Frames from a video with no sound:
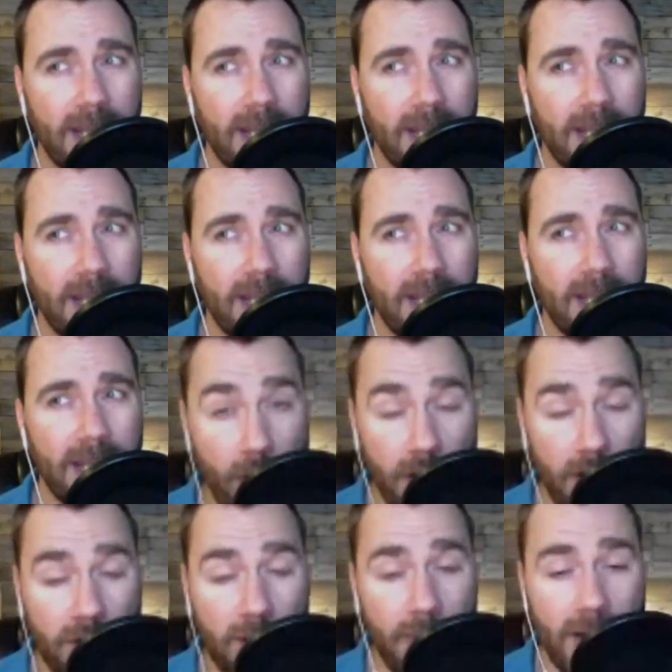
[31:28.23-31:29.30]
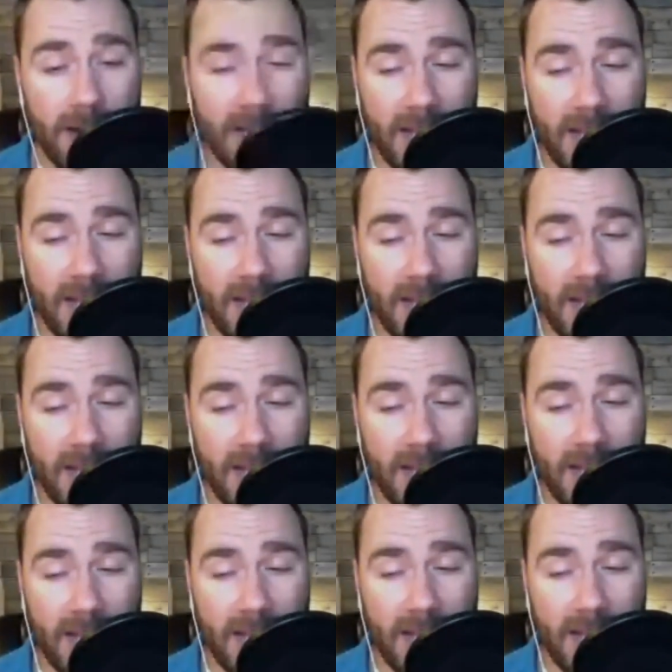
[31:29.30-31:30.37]
which I'm a part of. I'm not against.
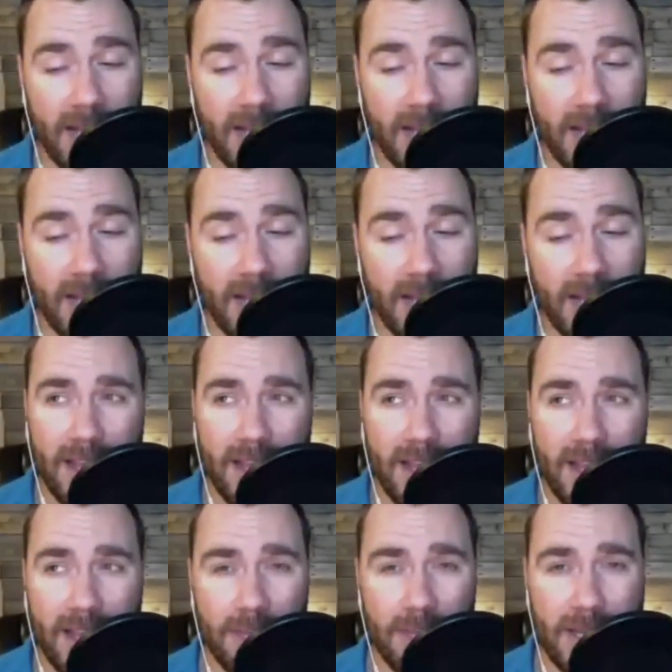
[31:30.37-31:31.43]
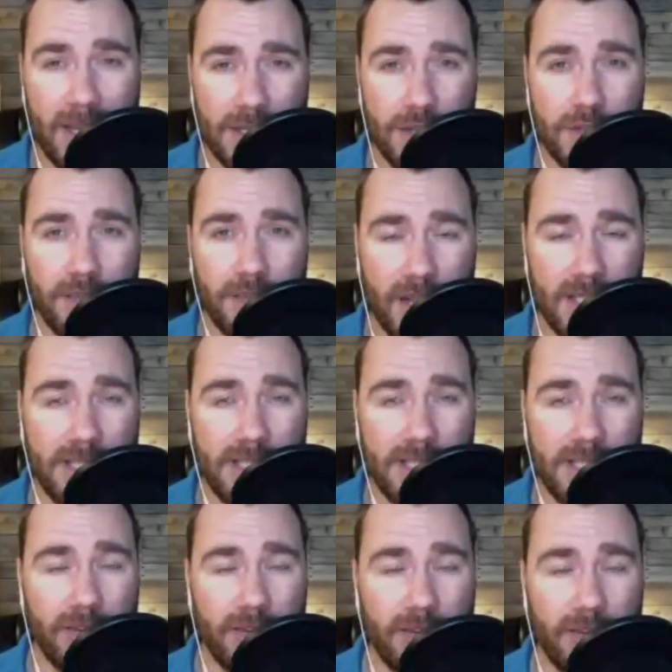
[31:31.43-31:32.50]
I'm just saying that the
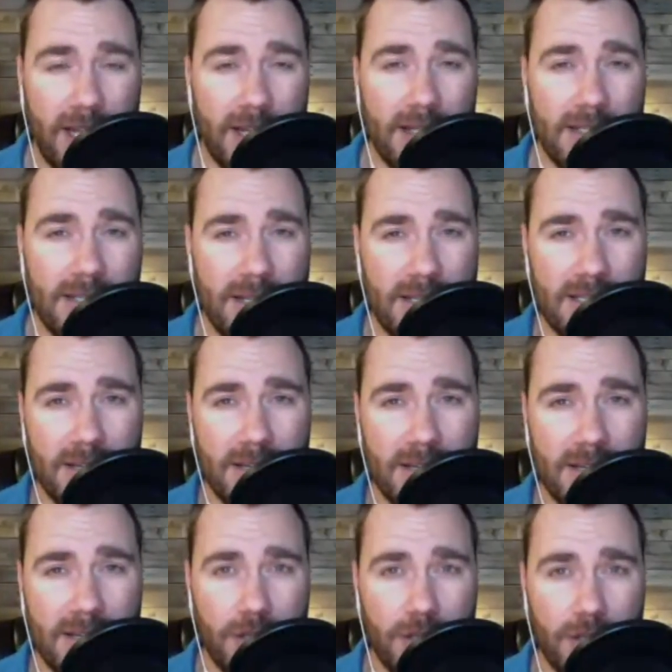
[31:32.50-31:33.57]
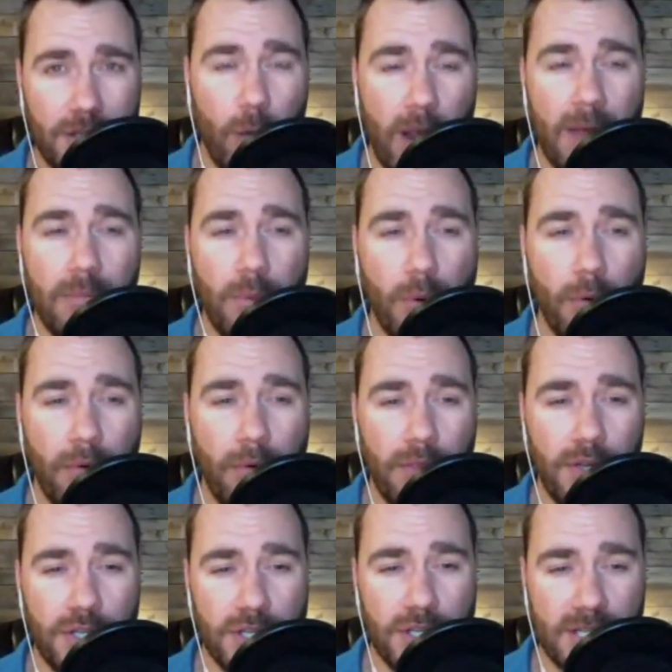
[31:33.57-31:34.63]
message of gun safety for kids needs to reach way
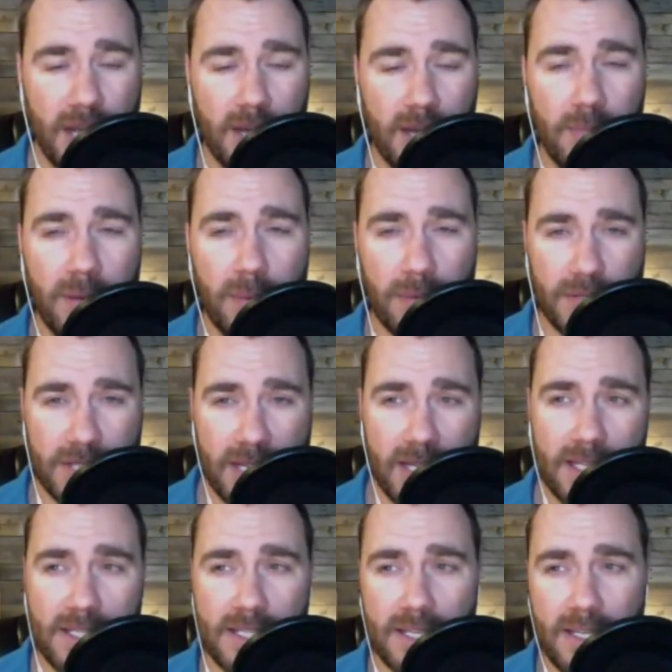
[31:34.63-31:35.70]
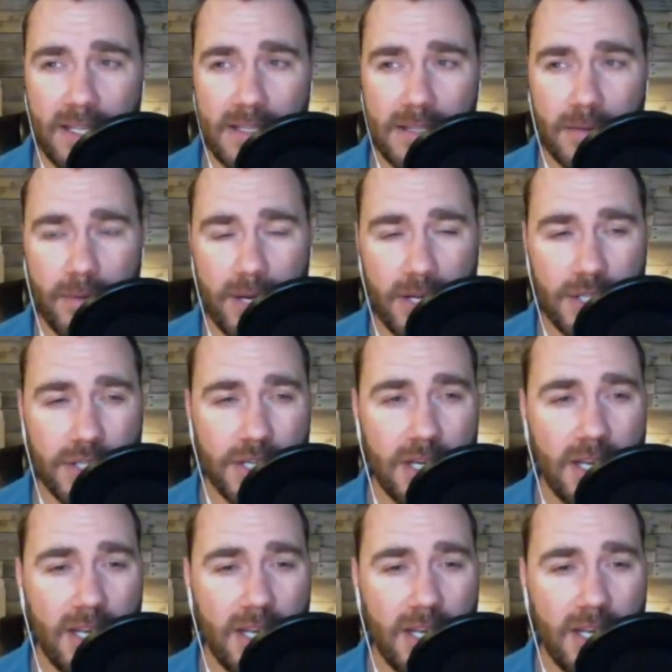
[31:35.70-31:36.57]
more than just gun people's kids. It needs to reach